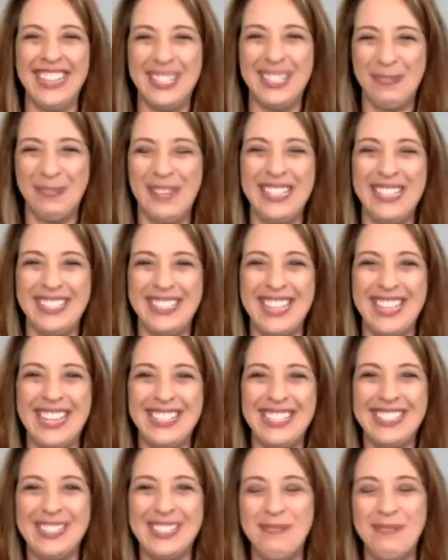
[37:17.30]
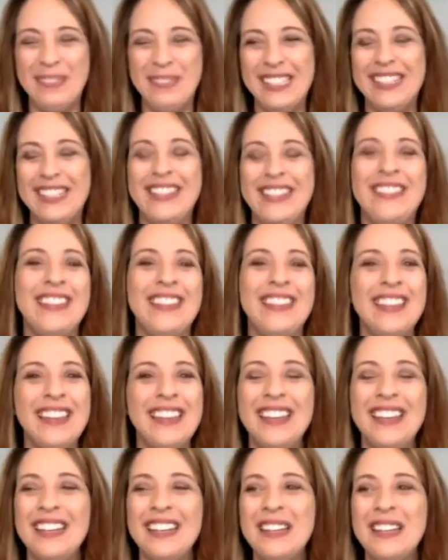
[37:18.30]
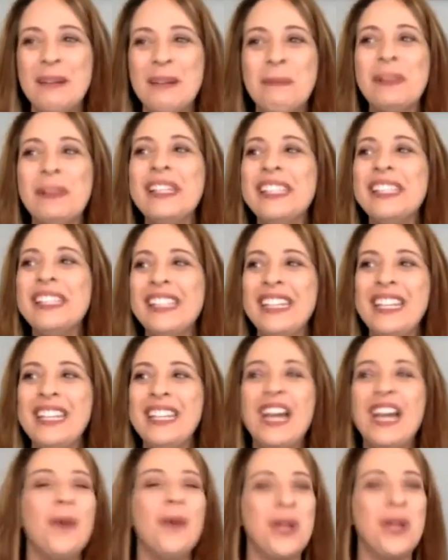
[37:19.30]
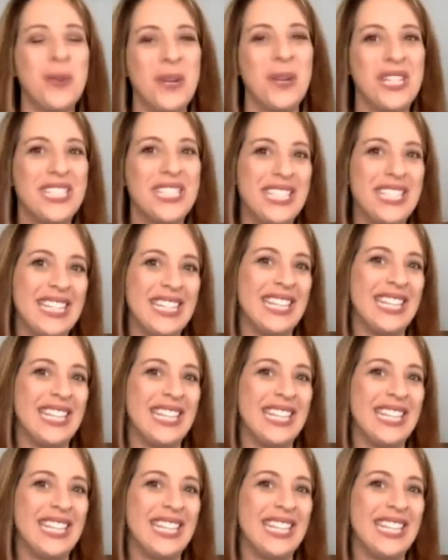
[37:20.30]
space. That is completely not what you want to see in the